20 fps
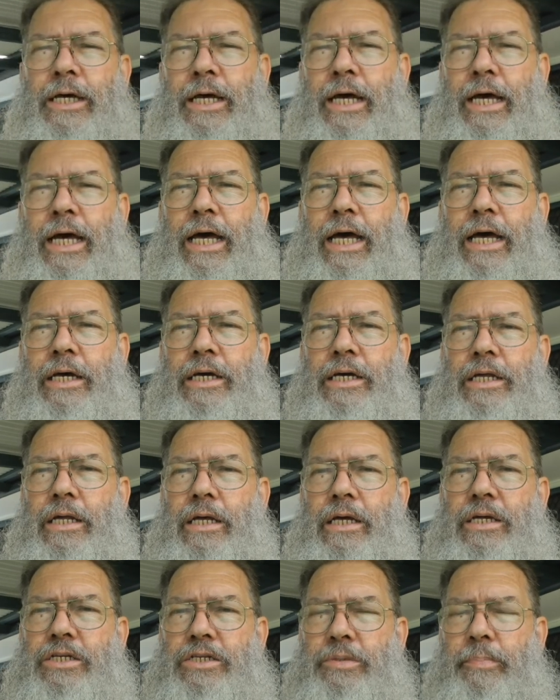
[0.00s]

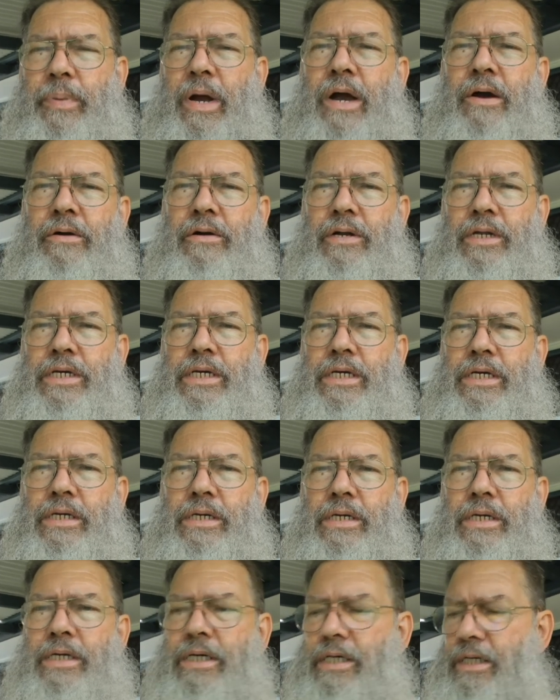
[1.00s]
it's apparently
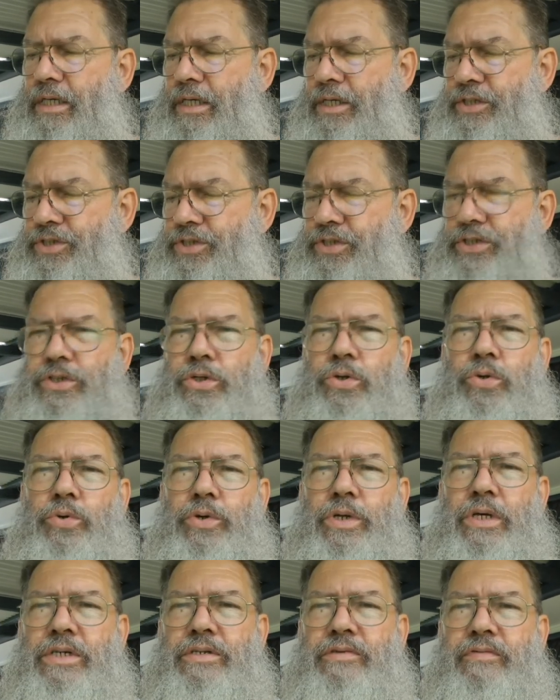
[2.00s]
is as
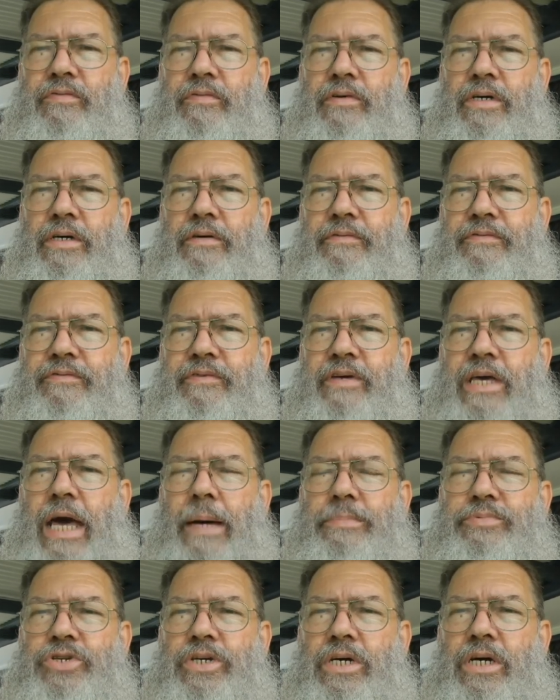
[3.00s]
good of
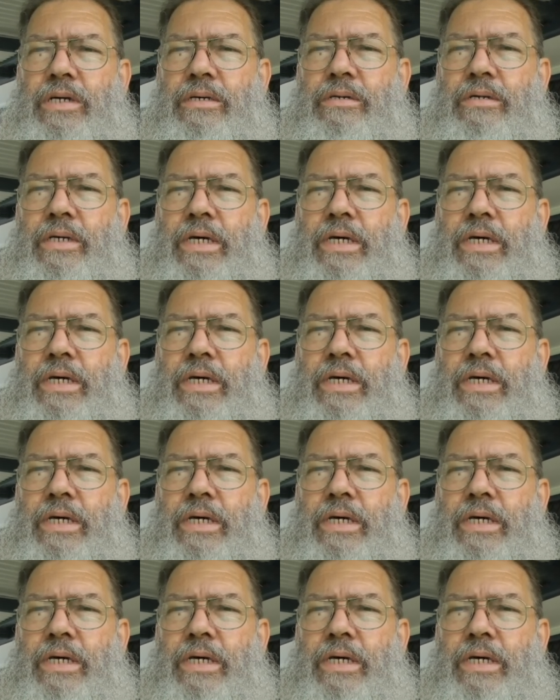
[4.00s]
capture